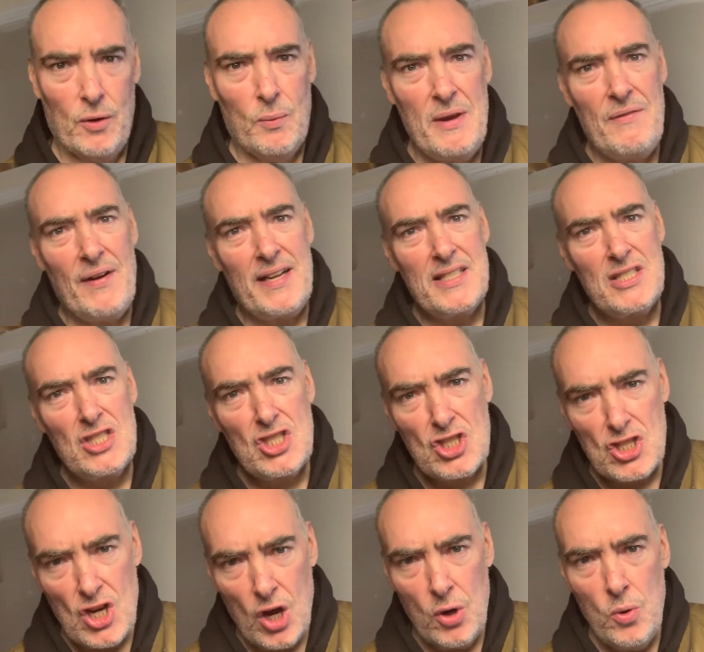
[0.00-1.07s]
We've had
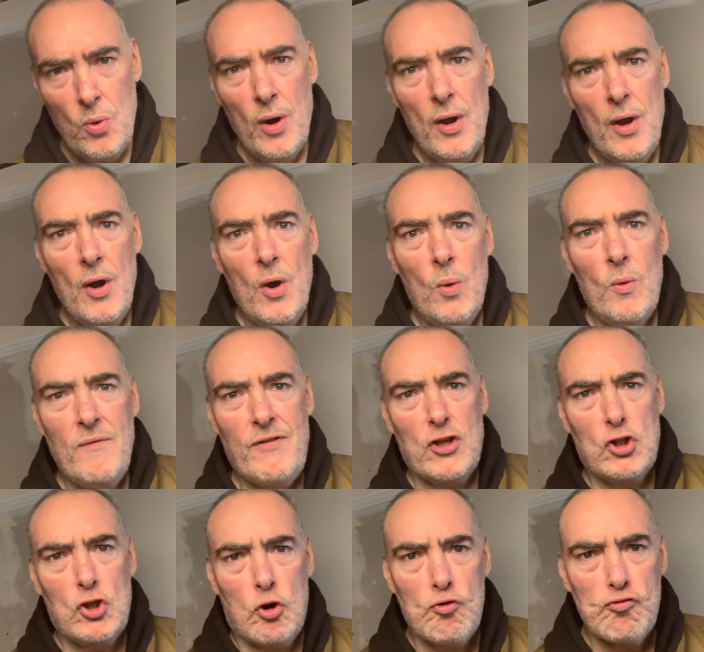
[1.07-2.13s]
snow. We've had
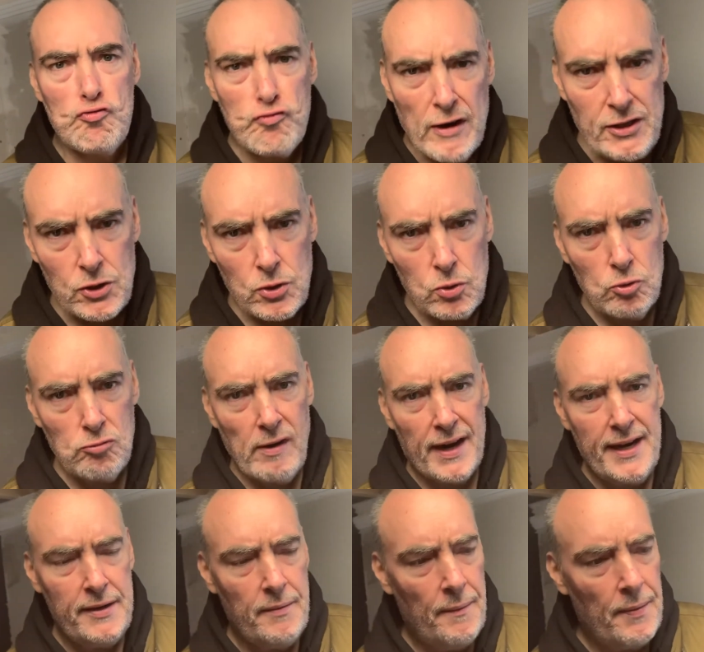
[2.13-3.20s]
torrential
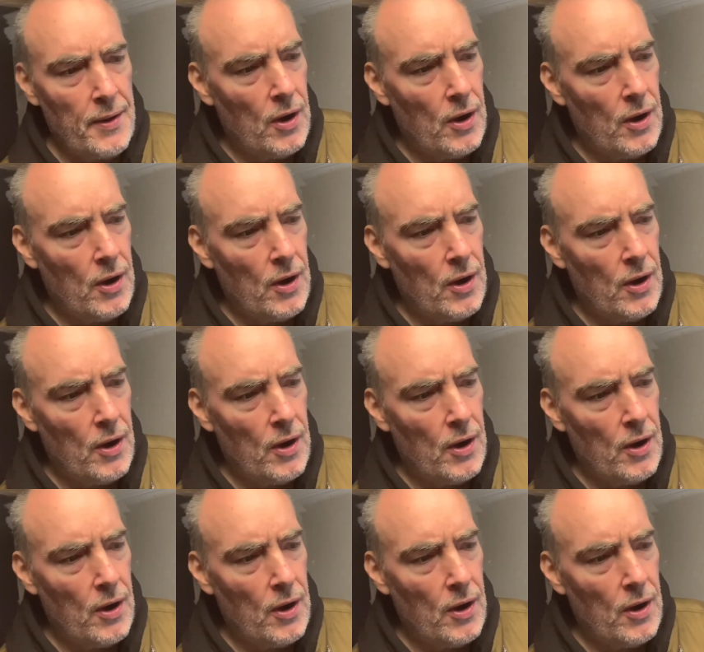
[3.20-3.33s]
rain.